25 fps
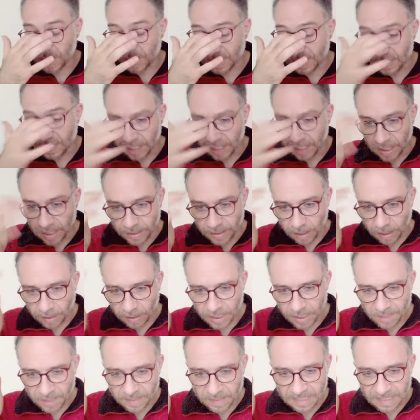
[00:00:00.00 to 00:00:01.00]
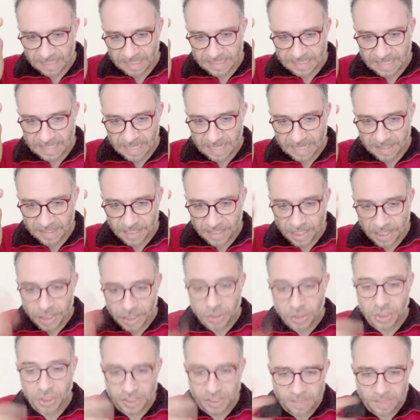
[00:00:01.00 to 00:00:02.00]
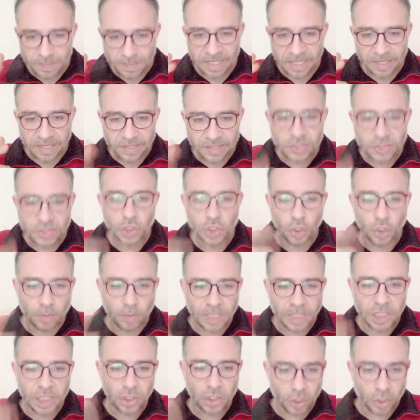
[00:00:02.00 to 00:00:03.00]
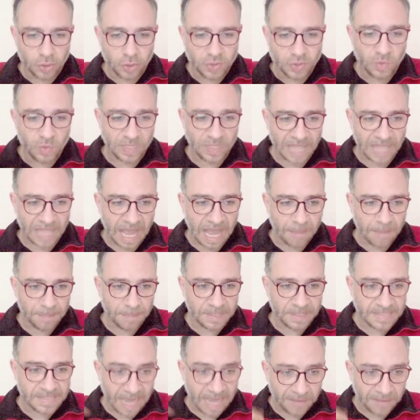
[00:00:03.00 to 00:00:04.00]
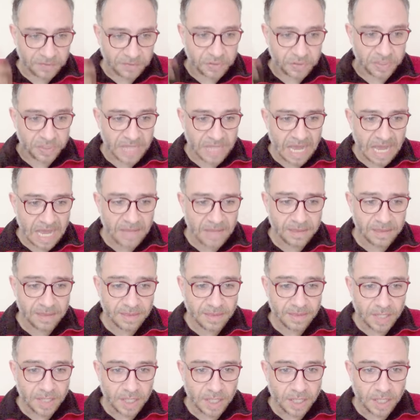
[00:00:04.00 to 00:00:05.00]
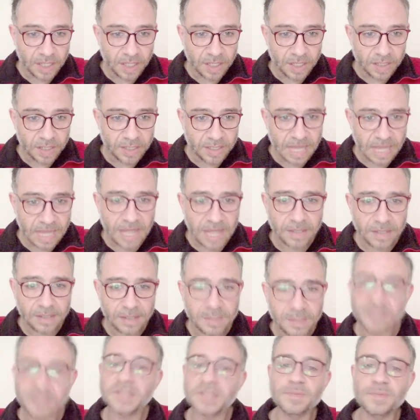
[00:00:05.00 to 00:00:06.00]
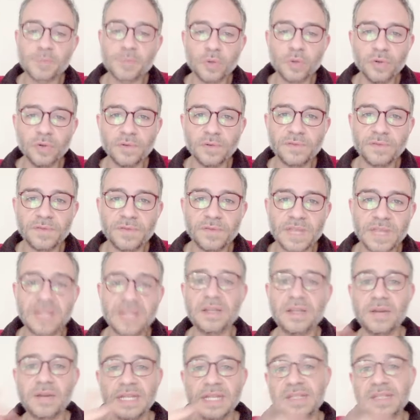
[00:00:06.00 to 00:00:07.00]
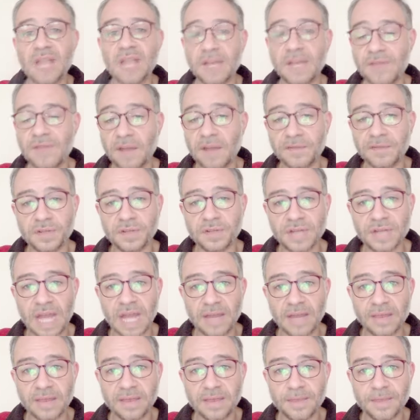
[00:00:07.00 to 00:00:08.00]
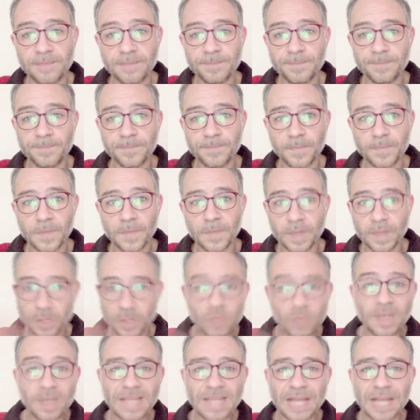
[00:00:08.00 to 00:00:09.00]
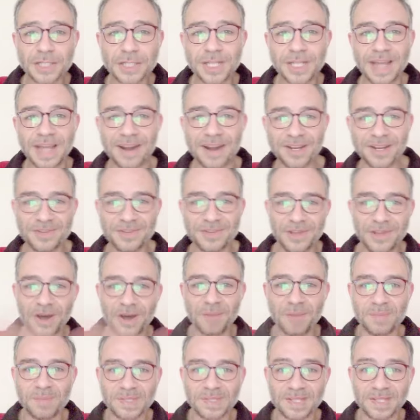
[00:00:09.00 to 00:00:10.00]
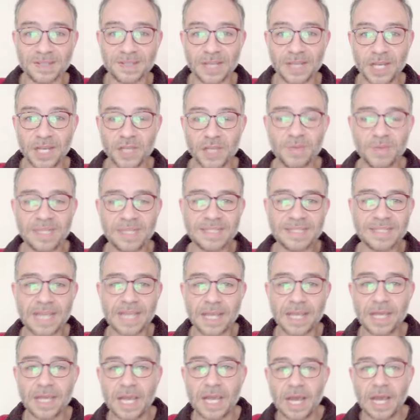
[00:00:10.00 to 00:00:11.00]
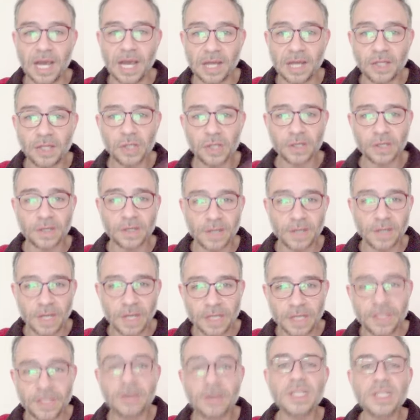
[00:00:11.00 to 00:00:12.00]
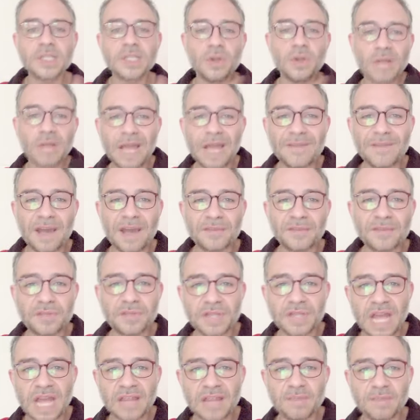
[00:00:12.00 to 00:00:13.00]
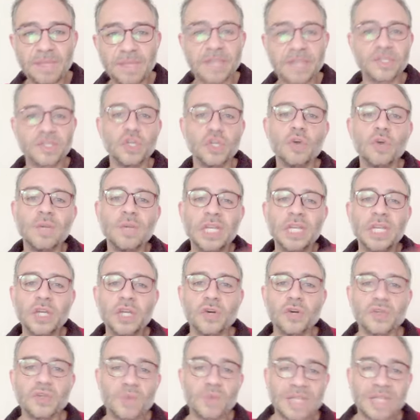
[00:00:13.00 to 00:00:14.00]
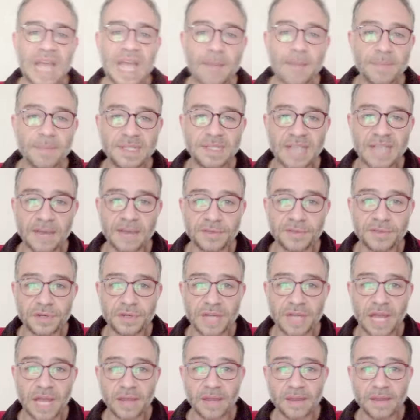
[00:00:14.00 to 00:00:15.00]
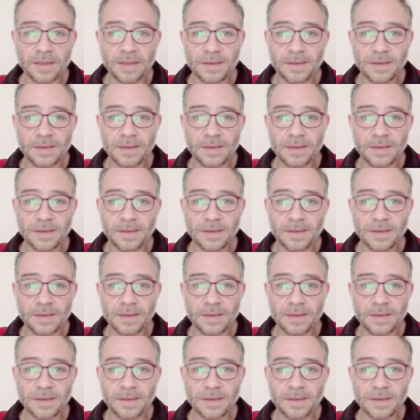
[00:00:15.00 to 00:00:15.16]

right? The argument is that just because nobody knows what happens after death, then this is proof that there is life after death. You might actually argue the opposite. You might say, look, there is no life after death because nobody knows what happens after death.